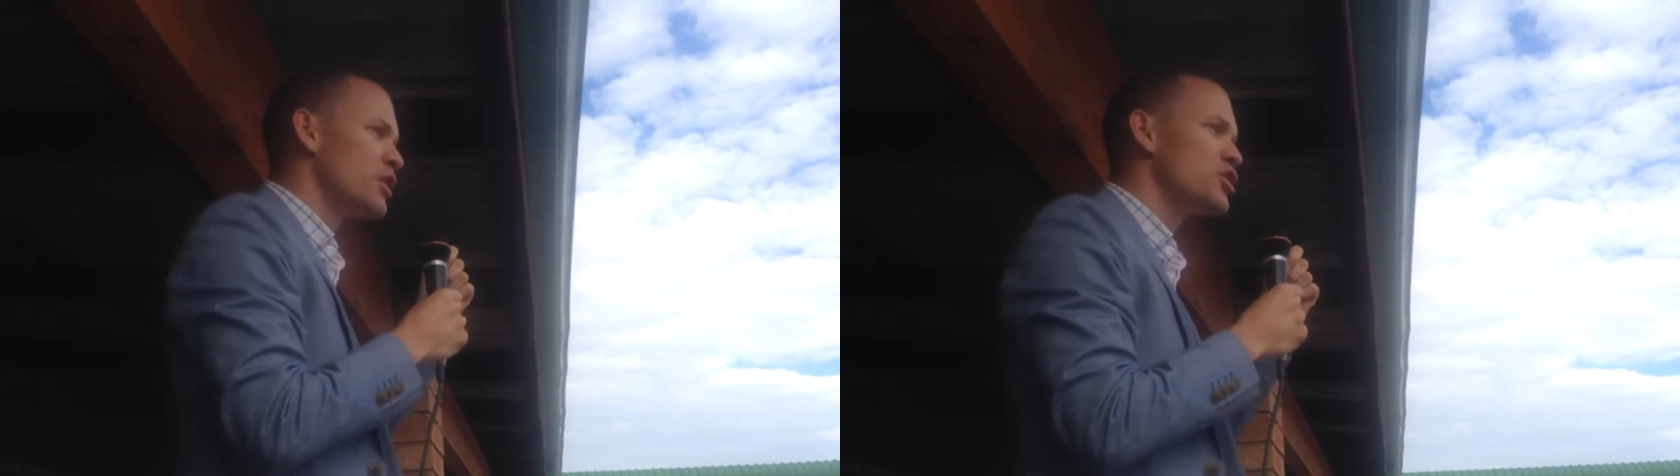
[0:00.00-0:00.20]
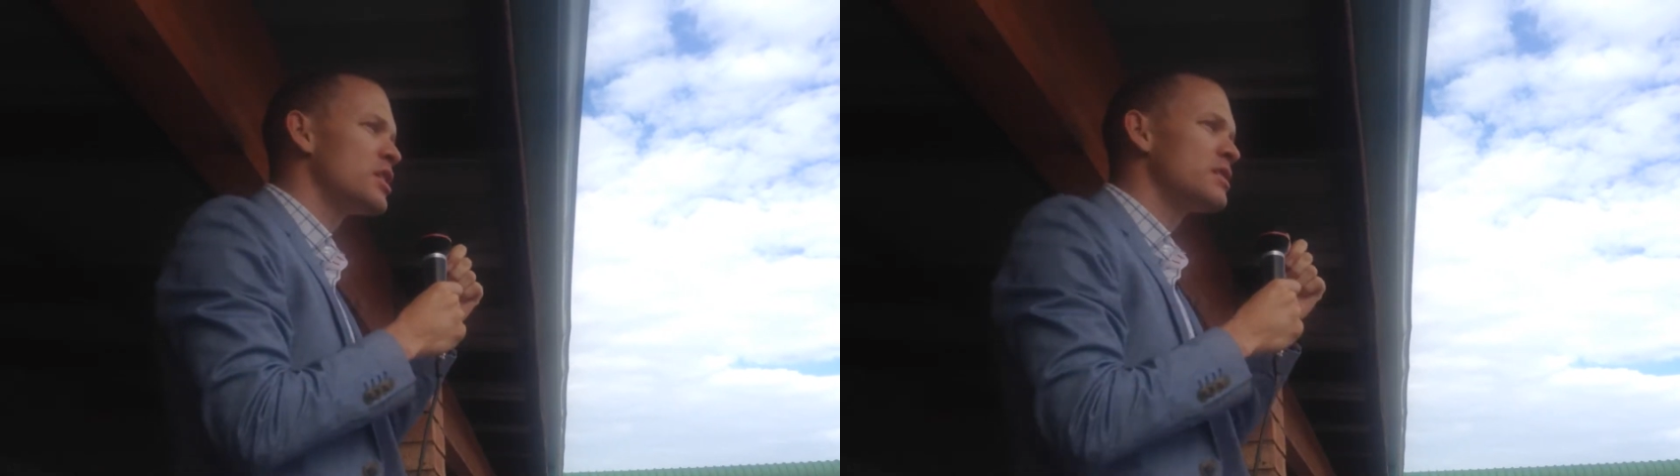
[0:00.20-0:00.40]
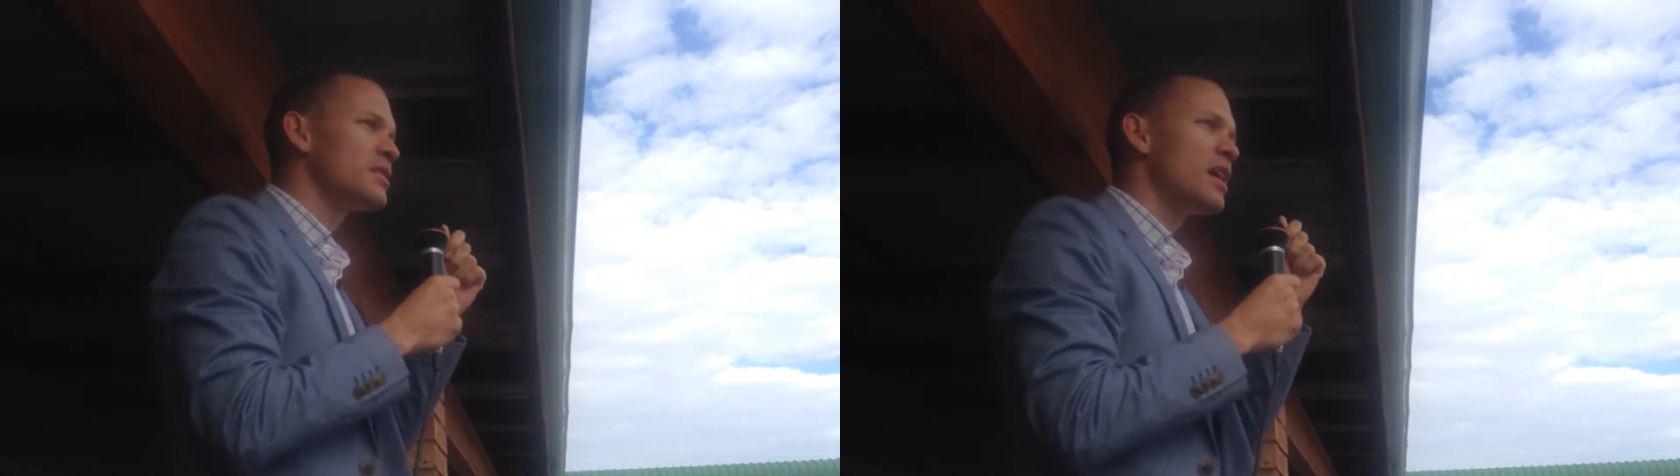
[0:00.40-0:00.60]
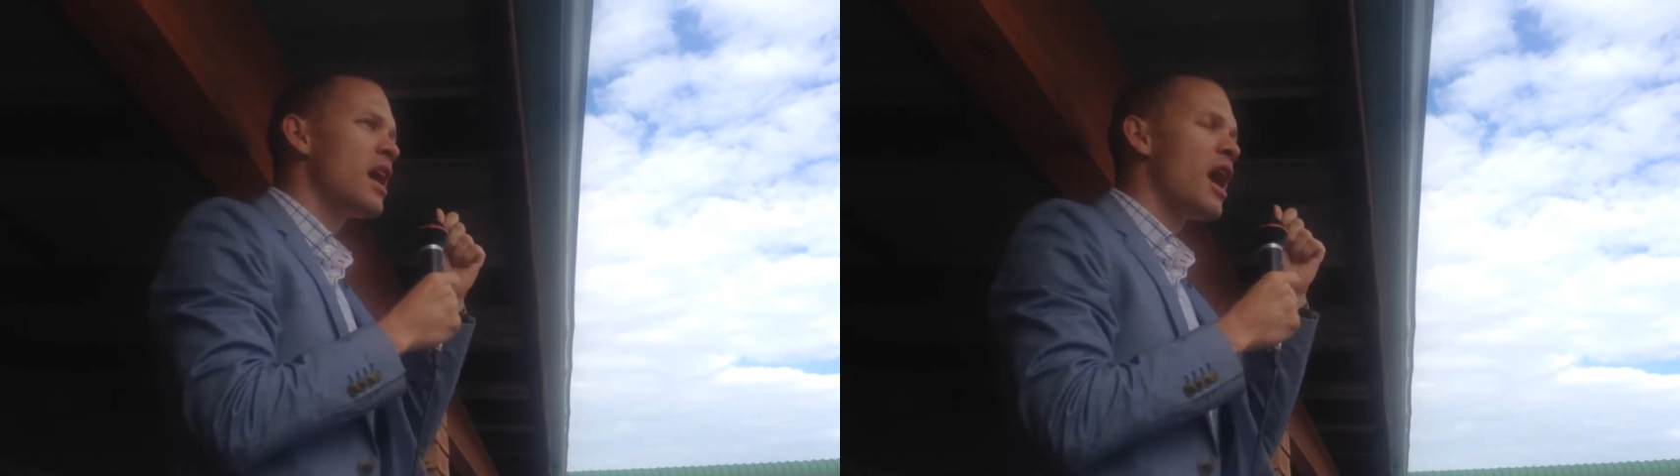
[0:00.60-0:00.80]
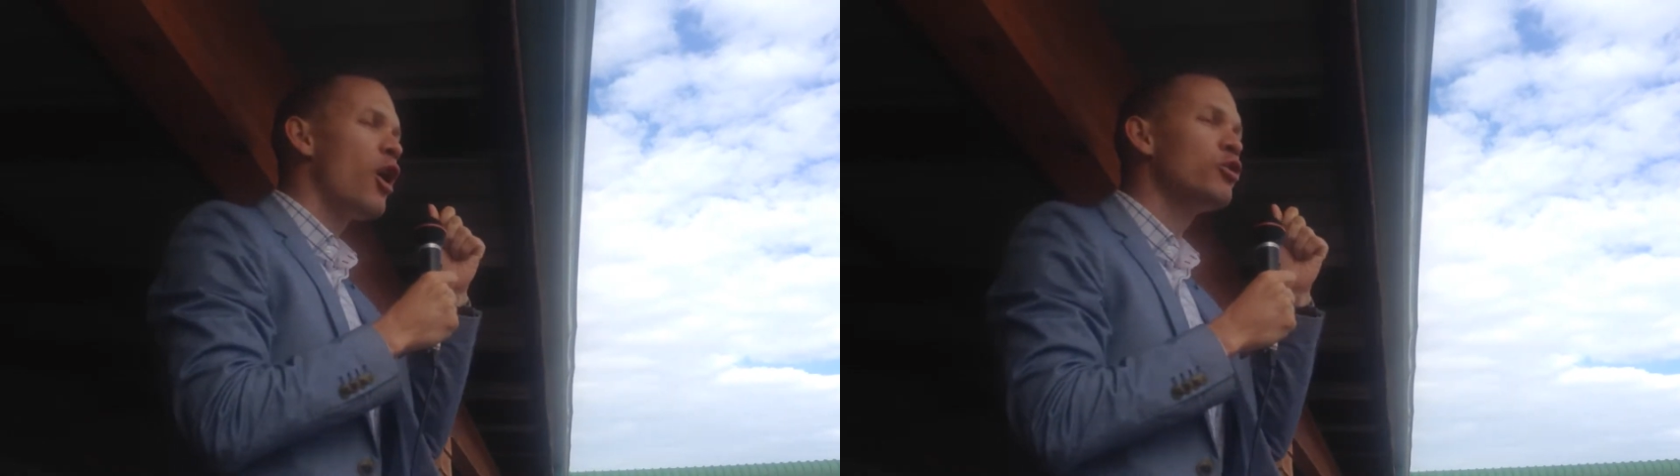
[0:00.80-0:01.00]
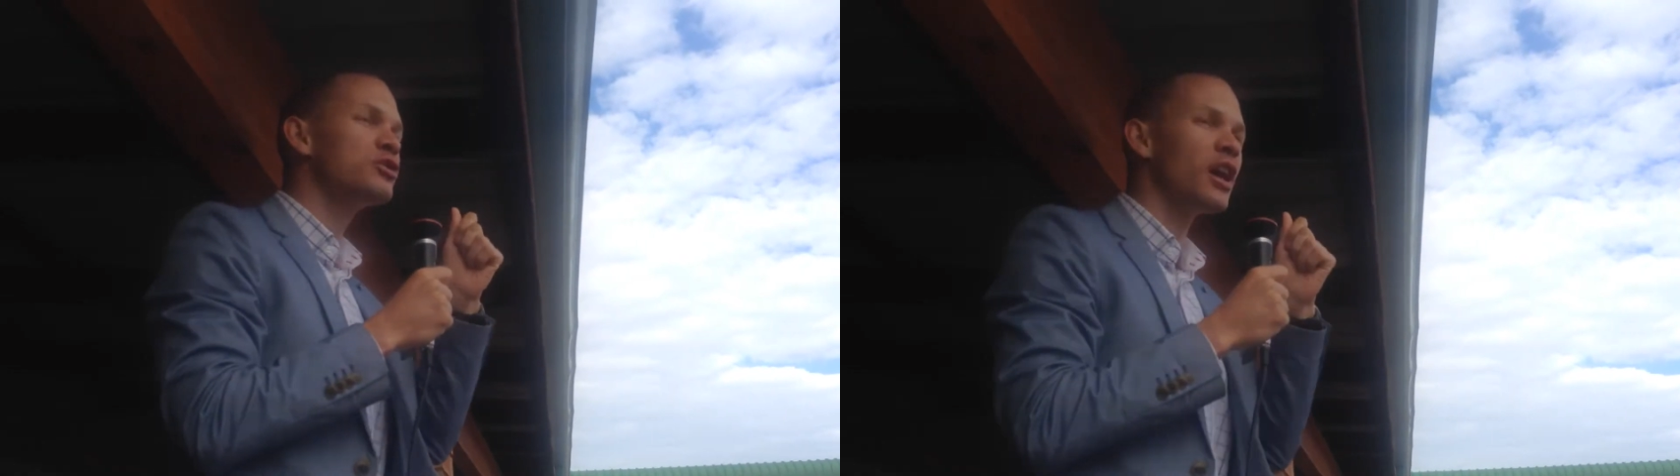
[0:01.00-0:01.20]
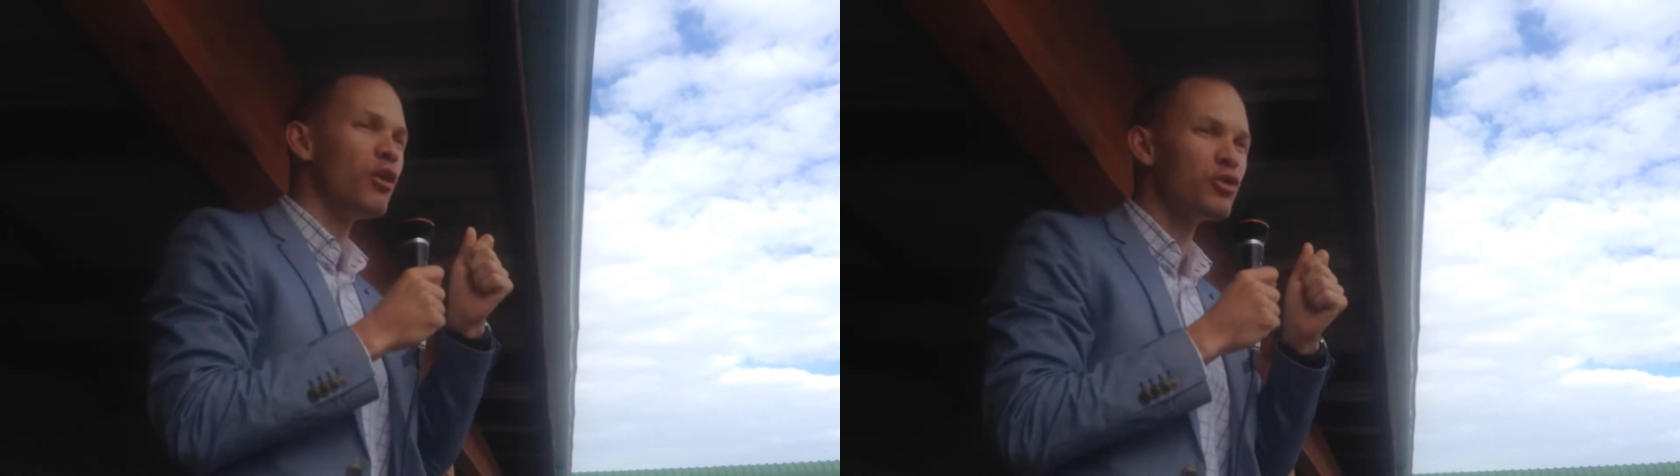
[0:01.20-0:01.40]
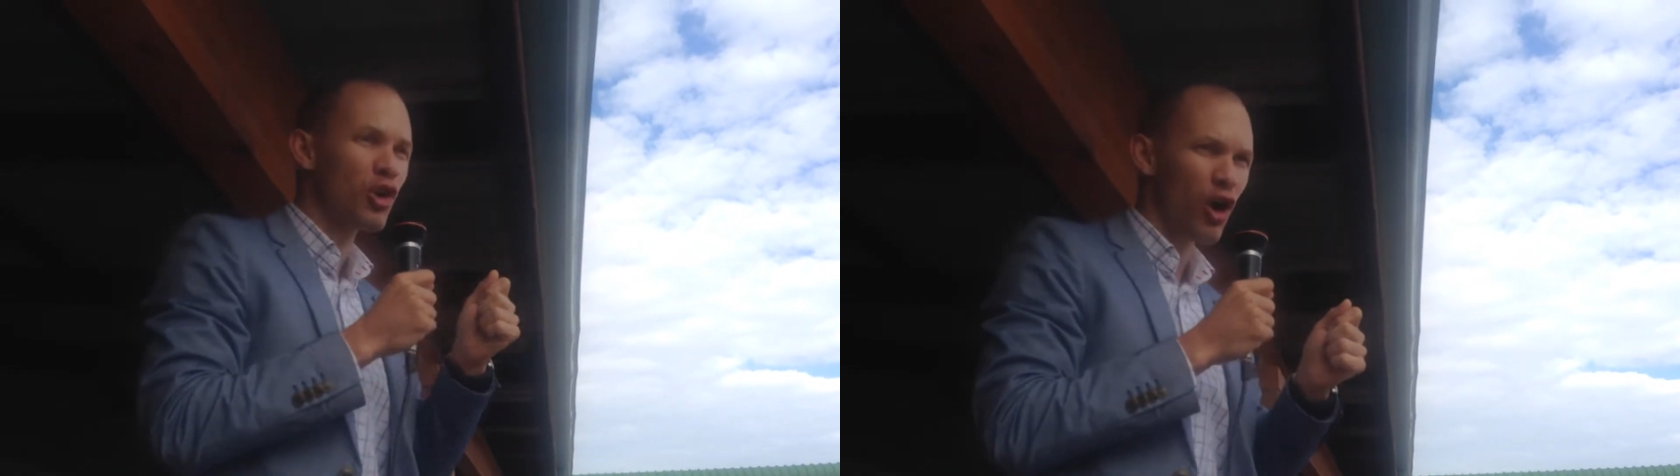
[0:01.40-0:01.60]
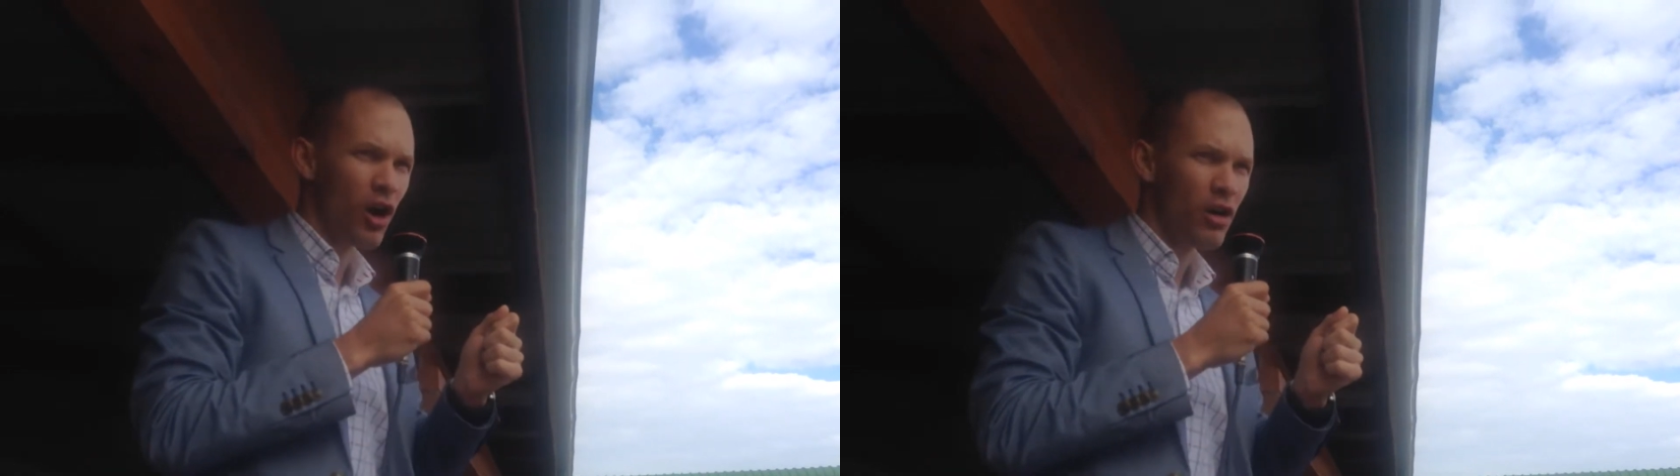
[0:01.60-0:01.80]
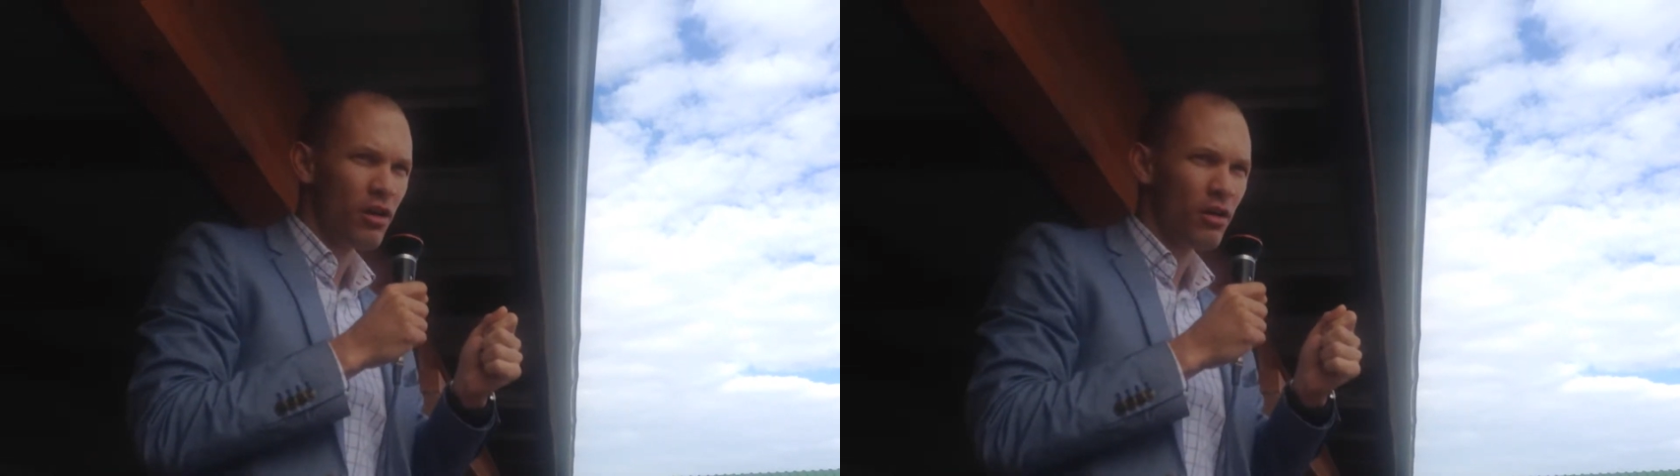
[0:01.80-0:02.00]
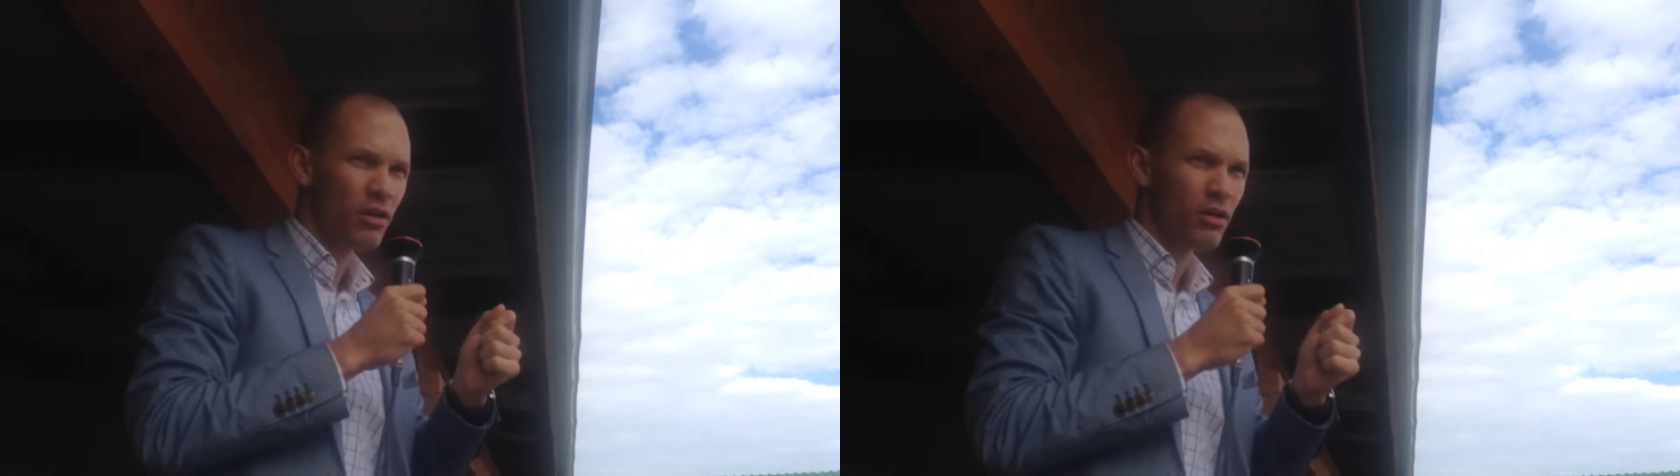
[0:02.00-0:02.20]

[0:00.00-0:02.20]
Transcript: She owns her own car.